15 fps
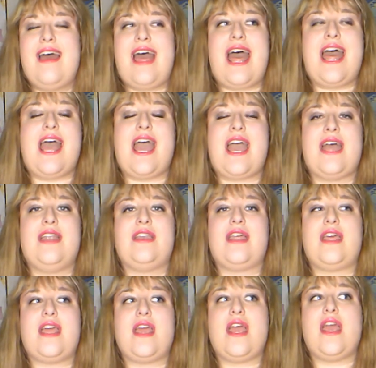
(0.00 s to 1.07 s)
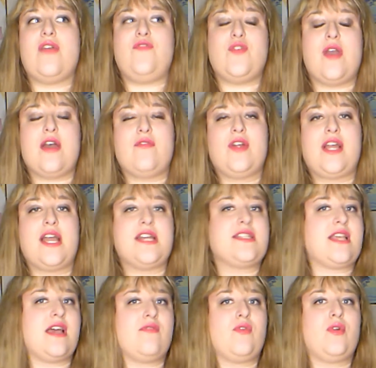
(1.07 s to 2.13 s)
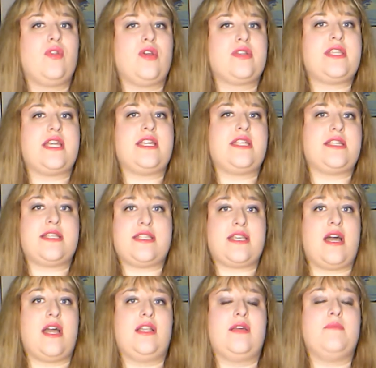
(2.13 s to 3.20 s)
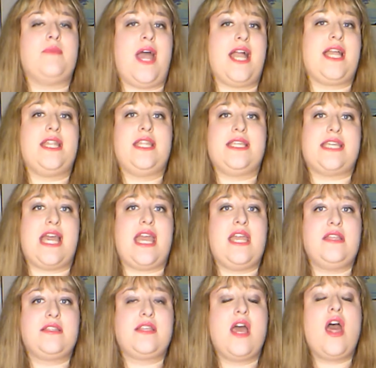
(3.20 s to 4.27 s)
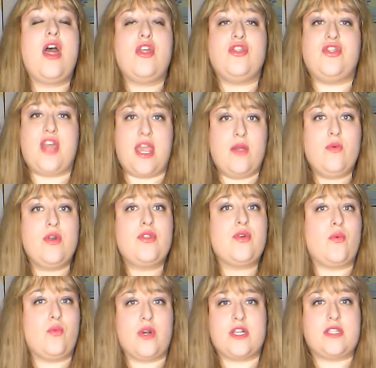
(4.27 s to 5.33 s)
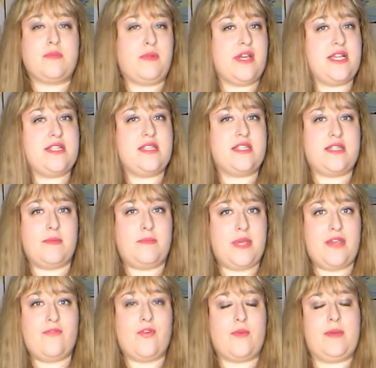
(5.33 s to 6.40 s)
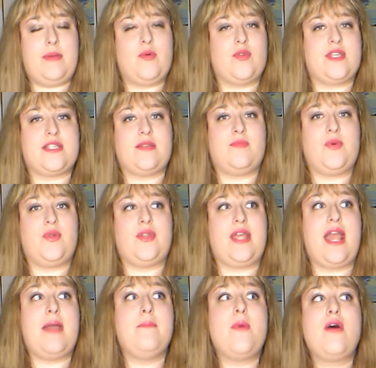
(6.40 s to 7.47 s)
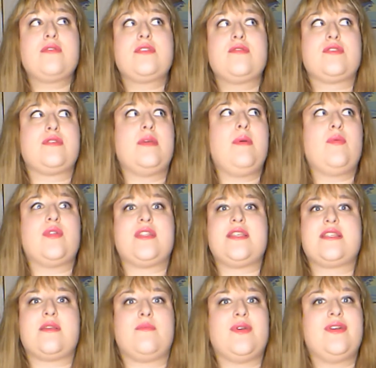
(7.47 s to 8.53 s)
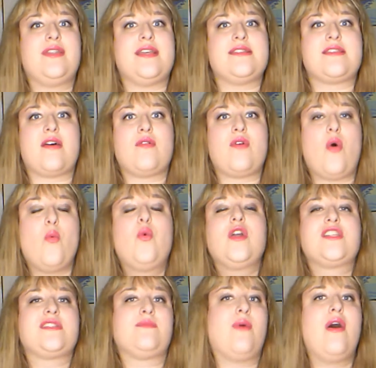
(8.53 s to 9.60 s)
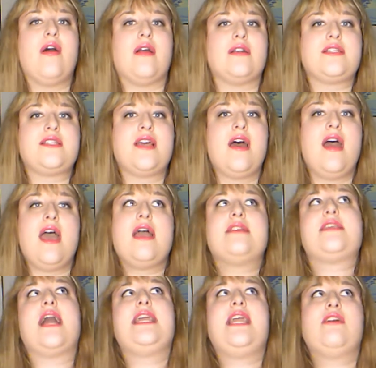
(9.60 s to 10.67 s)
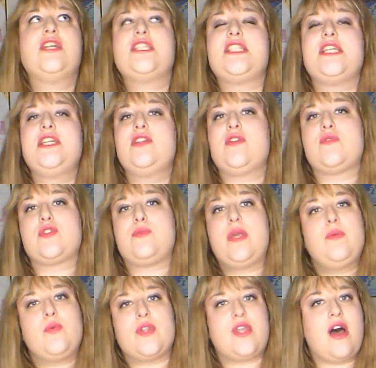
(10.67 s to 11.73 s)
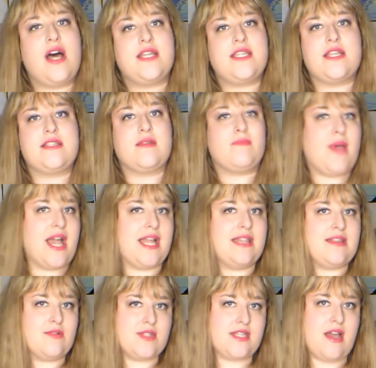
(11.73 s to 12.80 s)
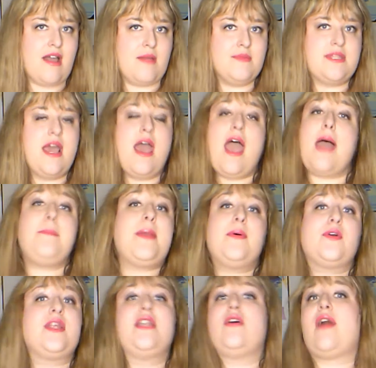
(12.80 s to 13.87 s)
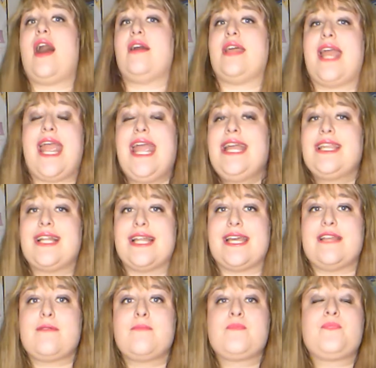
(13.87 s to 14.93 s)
And if you ever guys ever looked at an asylum back in the days, they were the worst places to be for people with disability. And most of those people with disabilities were smart. So I guarantee you there was people with autism back in those times and people didn't know how to handle it